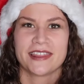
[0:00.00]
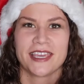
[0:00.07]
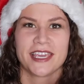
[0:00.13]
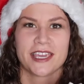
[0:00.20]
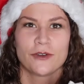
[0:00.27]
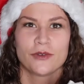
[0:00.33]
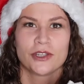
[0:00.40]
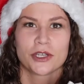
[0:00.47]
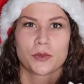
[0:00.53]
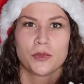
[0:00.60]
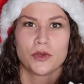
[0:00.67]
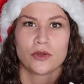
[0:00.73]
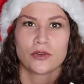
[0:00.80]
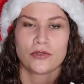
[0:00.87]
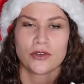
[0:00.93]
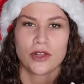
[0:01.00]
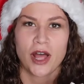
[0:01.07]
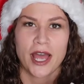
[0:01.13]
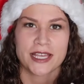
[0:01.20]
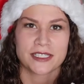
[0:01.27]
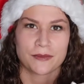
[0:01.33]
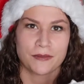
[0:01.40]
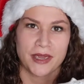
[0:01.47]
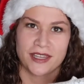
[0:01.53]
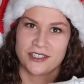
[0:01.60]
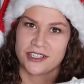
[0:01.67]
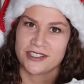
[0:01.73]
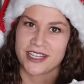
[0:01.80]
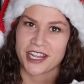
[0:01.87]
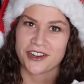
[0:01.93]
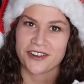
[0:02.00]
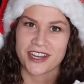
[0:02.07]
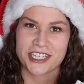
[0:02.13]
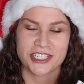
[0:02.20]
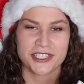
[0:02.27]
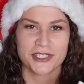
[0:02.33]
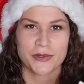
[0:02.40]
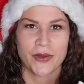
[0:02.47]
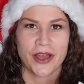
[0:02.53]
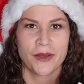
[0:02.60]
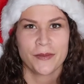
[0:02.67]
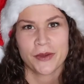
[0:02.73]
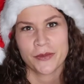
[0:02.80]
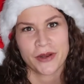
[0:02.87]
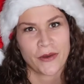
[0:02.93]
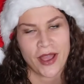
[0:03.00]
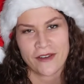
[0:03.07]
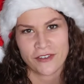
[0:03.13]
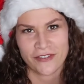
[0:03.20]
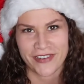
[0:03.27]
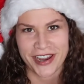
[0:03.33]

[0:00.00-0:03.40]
think it would look beautiful as a mantle decoration as well, but we don't have a